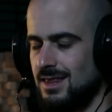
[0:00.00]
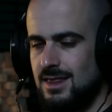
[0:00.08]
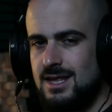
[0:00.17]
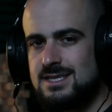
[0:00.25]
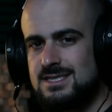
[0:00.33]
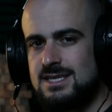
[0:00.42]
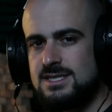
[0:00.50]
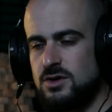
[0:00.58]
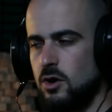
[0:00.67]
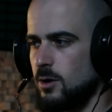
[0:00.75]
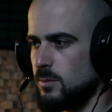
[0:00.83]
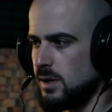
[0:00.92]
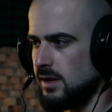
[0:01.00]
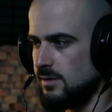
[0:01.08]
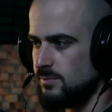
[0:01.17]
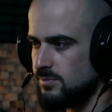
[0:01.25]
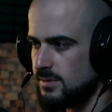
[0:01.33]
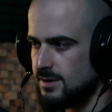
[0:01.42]
This is harmony.
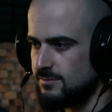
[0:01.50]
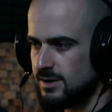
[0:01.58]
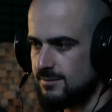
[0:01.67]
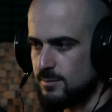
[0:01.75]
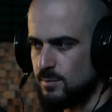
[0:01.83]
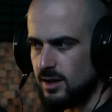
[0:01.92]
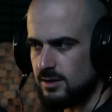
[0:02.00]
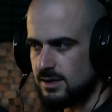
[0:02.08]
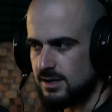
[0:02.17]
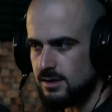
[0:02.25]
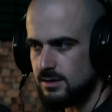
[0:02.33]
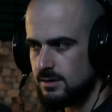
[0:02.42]
If we have a melody,